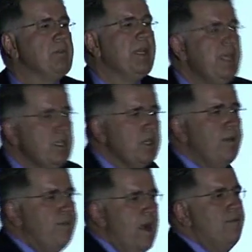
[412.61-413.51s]
But these are
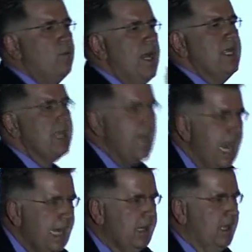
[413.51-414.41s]
the 5 ways that
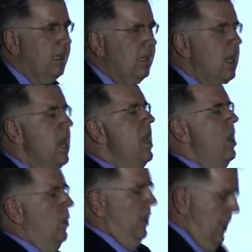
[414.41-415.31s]
I think,
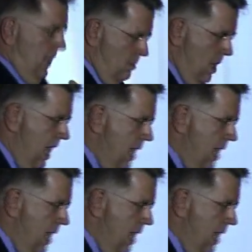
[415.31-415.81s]
in my